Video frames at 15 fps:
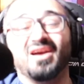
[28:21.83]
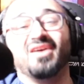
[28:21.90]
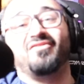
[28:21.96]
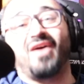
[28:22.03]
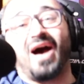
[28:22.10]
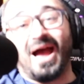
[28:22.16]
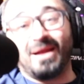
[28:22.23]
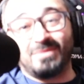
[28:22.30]

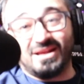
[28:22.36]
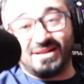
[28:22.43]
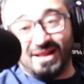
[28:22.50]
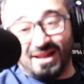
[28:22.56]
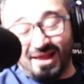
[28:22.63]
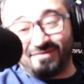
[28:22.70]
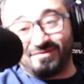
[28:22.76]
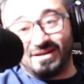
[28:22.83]
If I made
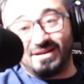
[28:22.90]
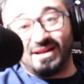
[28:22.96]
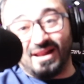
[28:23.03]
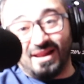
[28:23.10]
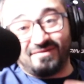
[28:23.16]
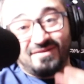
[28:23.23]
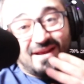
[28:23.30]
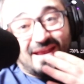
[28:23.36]

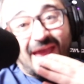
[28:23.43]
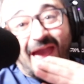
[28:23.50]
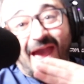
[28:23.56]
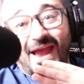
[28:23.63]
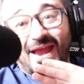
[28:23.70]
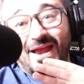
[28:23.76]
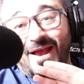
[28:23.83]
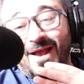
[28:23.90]

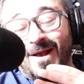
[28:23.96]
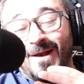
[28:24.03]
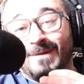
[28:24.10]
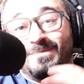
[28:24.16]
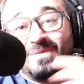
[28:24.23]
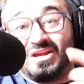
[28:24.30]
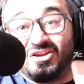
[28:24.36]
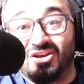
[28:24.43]
11K,
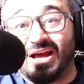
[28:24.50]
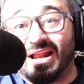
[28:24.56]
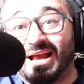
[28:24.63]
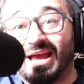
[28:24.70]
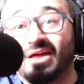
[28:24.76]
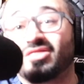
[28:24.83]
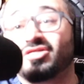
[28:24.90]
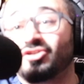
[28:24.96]
then you're going
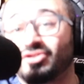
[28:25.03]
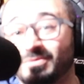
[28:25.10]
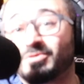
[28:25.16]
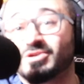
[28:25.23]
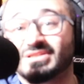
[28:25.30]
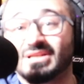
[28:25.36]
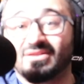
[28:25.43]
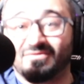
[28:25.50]
to get
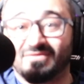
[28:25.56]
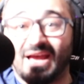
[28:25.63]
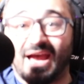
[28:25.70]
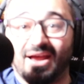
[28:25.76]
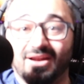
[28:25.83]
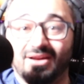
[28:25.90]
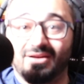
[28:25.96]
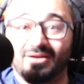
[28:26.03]
30% of
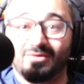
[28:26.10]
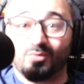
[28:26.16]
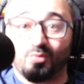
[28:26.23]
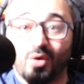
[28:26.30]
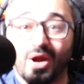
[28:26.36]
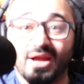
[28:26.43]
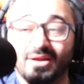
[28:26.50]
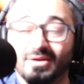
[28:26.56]
that,
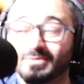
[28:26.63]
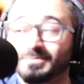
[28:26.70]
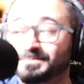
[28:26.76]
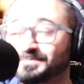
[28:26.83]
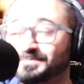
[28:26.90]
right?